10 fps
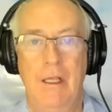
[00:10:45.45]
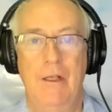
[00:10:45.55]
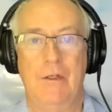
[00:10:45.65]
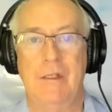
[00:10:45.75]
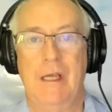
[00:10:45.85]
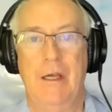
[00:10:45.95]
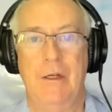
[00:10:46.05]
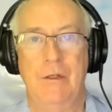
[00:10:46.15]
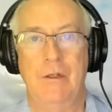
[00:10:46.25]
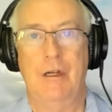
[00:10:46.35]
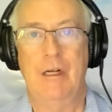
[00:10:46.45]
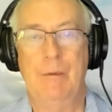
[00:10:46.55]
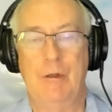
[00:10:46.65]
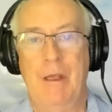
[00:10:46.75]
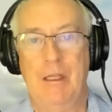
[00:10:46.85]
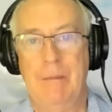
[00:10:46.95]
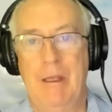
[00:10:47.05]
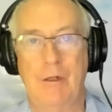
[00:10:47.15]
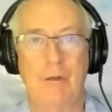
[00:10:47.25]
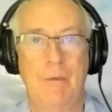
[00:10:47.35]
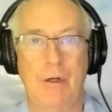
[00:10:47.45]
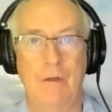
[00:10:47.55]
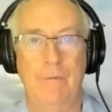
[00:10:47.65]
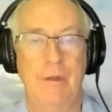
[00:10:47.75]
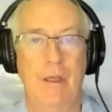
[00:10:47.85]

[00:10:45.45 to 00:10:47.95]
it started in trying to build a mathematical model of